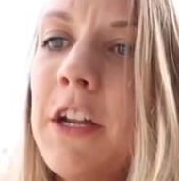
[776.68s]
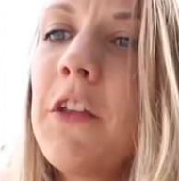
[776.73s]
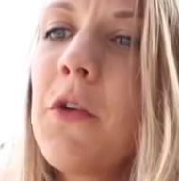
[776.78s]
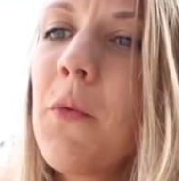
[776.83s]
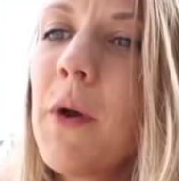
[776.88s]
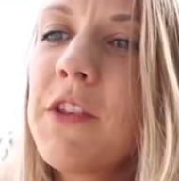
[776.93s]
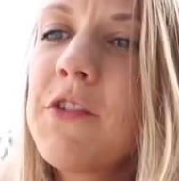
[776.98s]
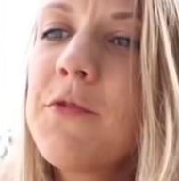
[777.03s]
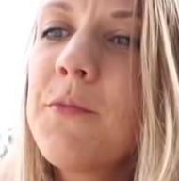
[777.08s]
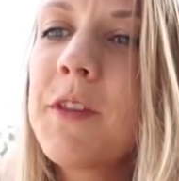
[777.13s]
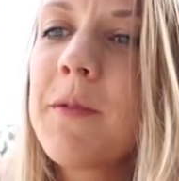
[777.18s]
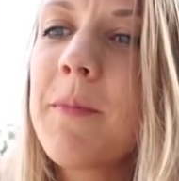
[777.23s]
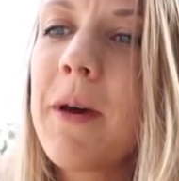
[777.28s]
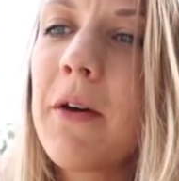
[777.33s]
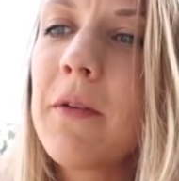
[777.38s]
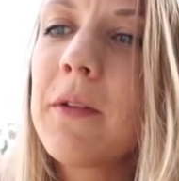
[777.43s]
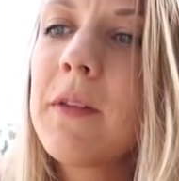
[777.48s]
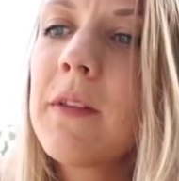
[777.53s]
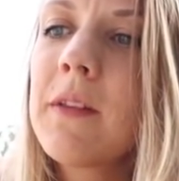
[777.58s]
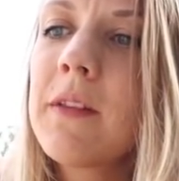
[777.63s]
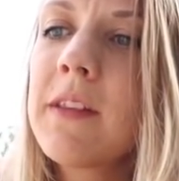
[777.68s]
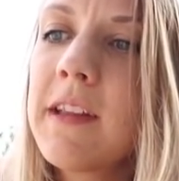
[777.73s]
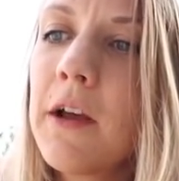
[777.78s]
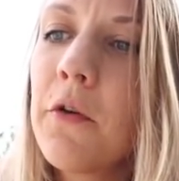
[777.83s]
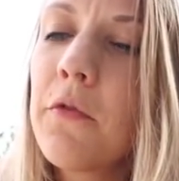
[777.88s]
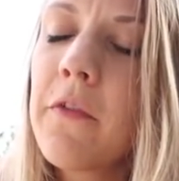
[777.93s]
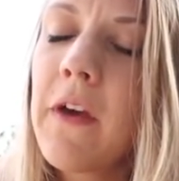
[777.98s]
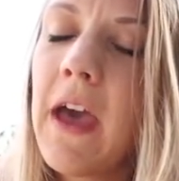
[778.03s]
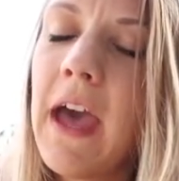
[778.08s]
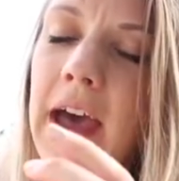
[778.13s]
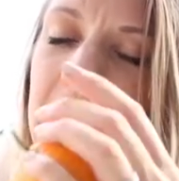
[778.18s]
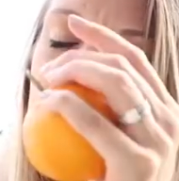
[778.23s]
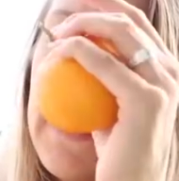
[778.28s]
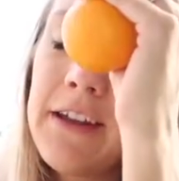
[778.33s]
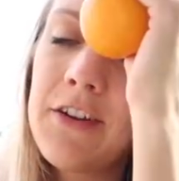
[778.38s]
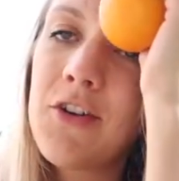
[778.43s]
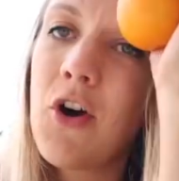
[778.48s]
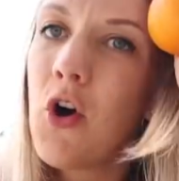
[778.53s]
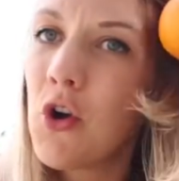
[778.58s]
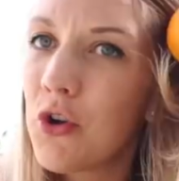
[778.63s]
Another question was about self care
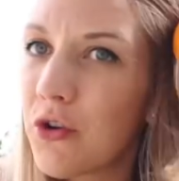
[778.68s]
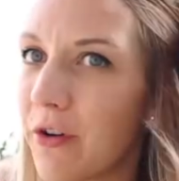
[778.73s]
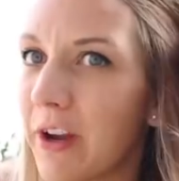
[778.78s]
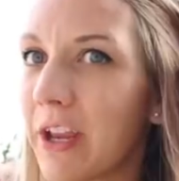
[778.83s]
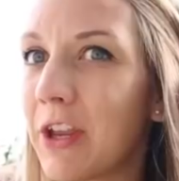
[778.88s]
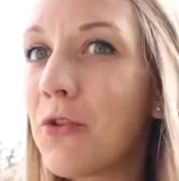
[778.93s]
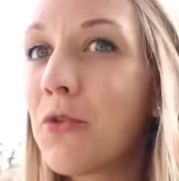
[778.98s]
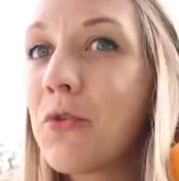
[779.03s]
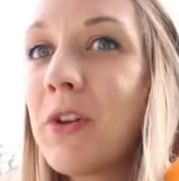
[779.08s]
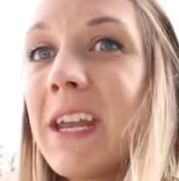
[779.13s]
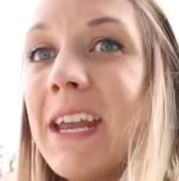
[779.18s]
and honouring your